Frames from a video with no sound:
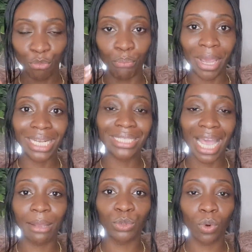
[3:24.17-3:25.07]
many
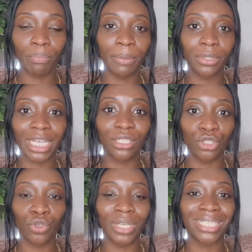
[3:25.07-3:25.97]
times what people tend to
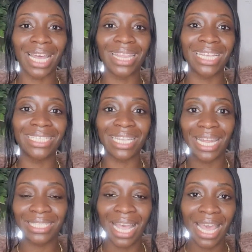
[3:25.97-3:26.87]
do is that they
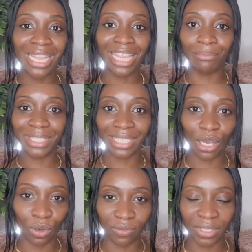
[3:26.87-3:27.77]
send
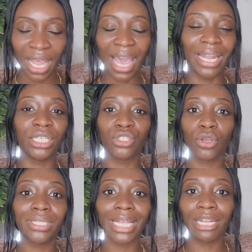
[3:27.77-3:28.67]
themselves. And it's so
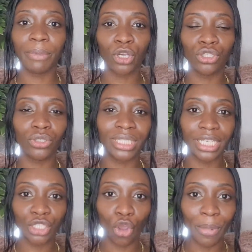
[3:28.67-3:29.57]
sad because you
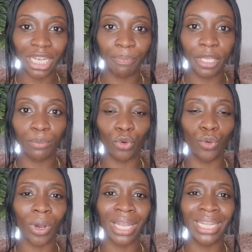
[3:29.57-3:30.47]
see so many people
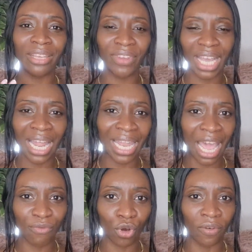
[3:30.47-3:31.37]
who are living a
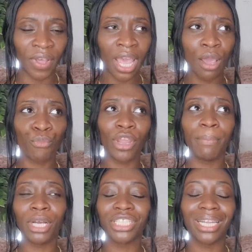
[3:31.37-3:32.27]
life of pretty
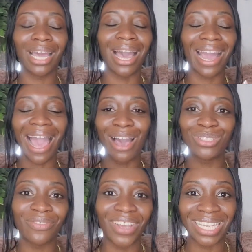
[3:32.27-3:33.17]
much a
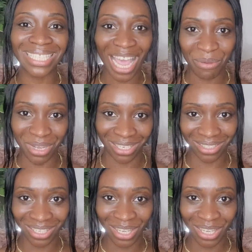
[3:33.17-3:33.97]
counterfeit assignment.